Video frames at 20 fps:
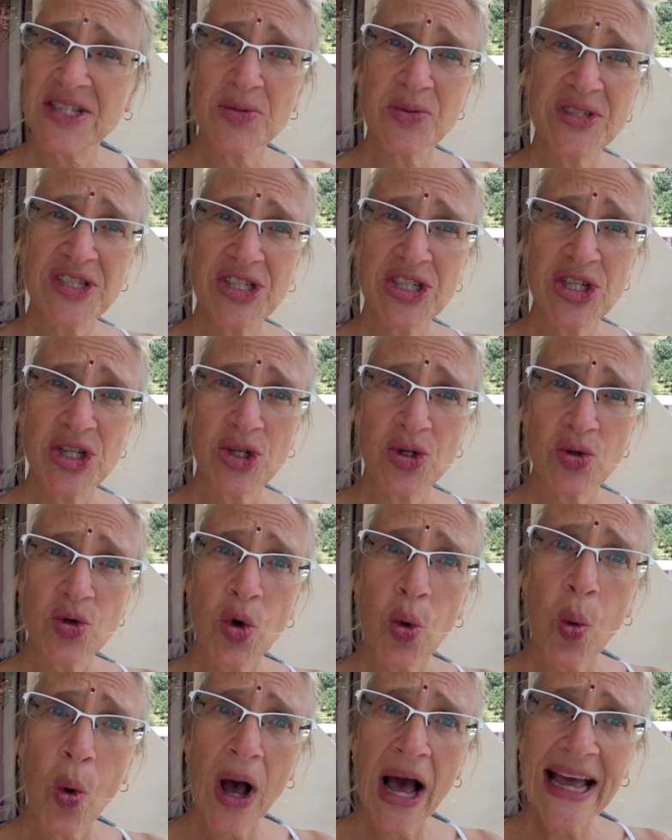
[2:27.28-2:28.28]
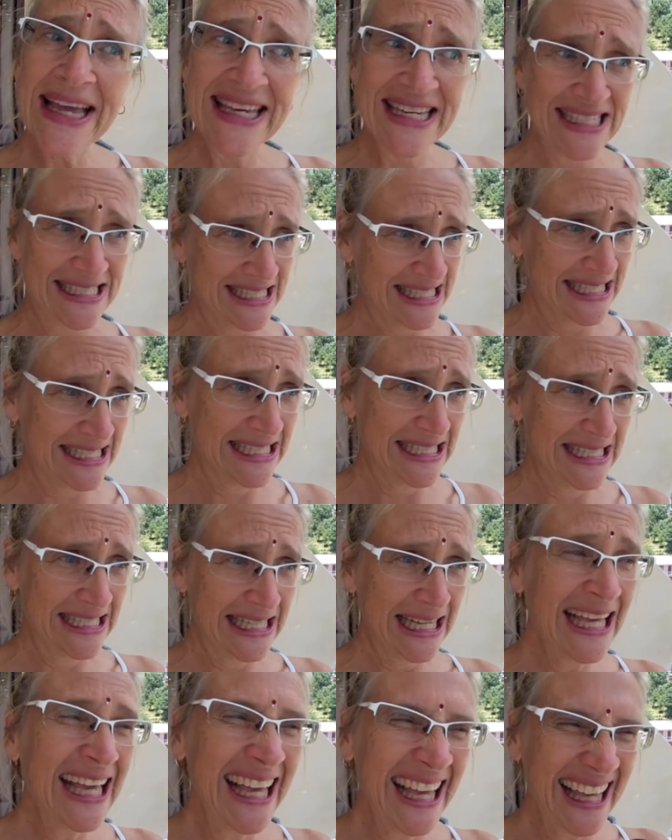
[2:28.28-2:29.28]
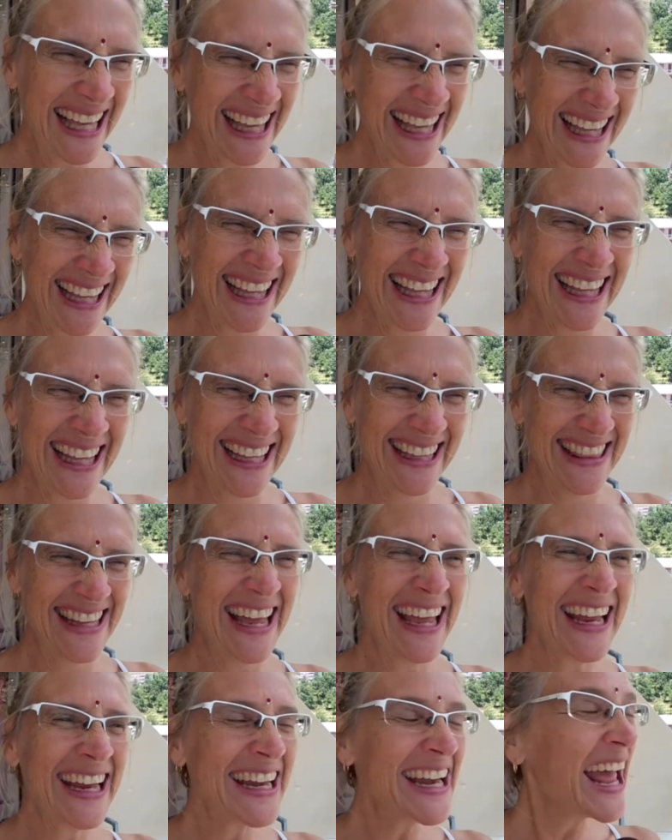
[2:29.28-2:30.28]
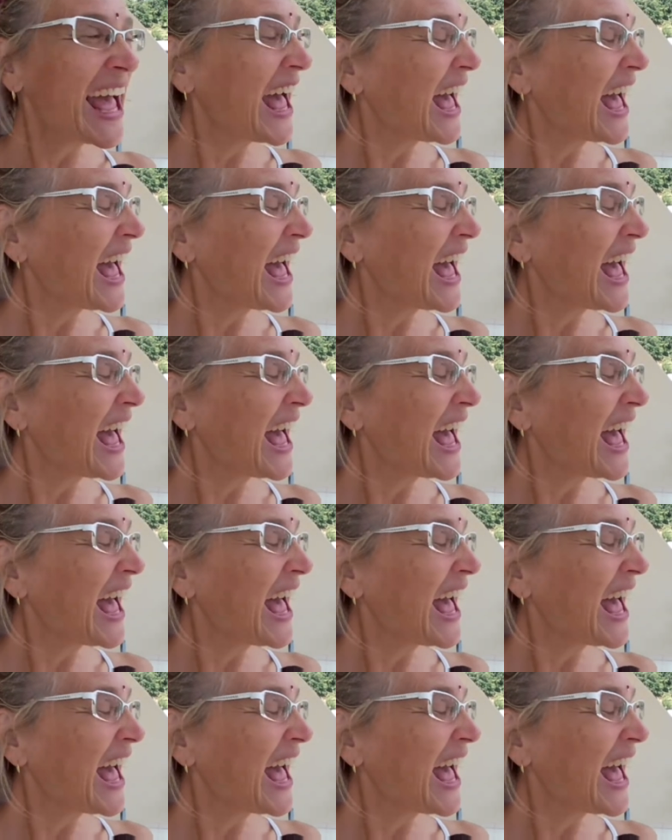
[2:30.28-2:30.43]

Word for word: it was too quiet. And then